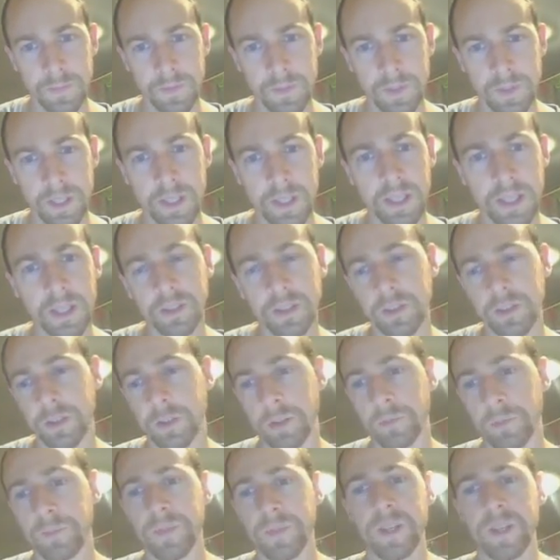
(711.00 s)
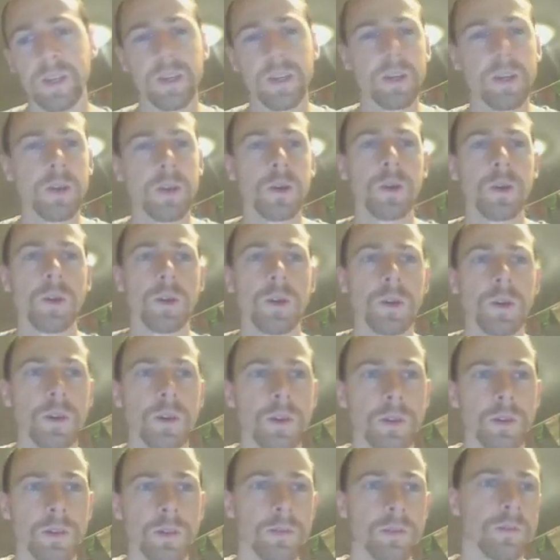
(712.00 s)
Okay, that looks cool.
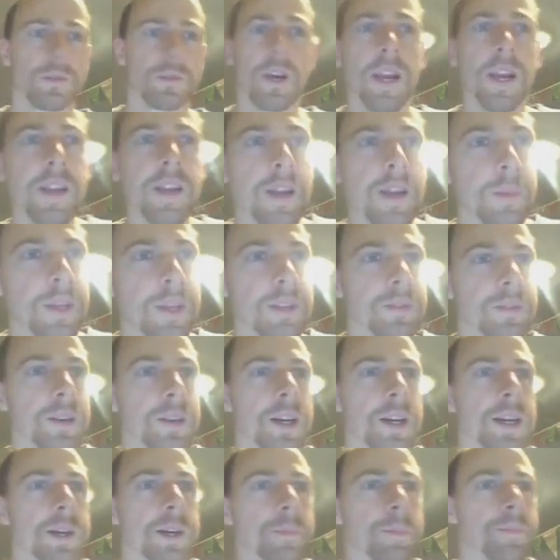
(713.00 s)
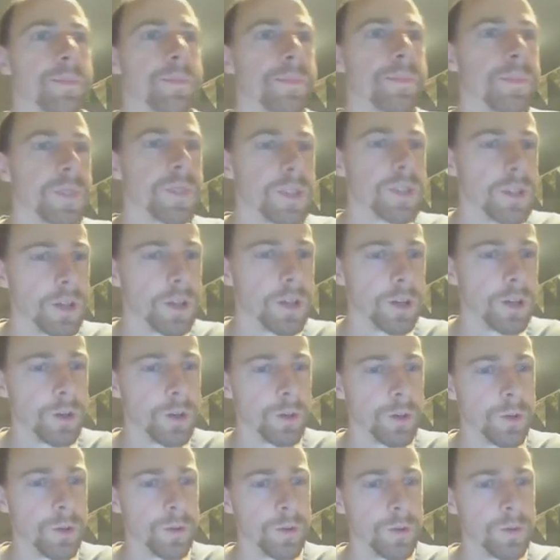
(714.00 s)
Fine, I mean,
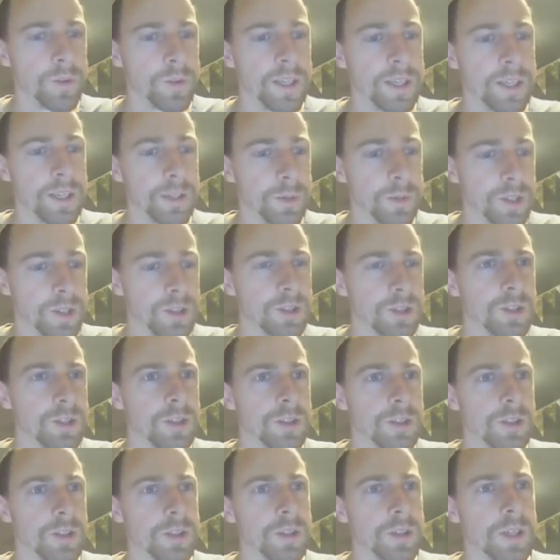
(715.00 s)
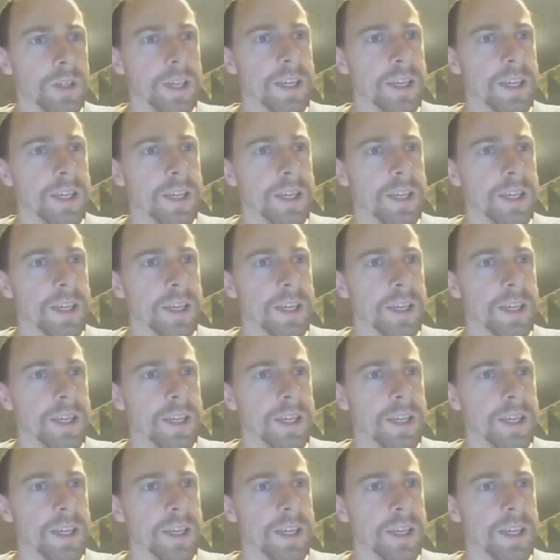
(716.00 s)
so flatten image,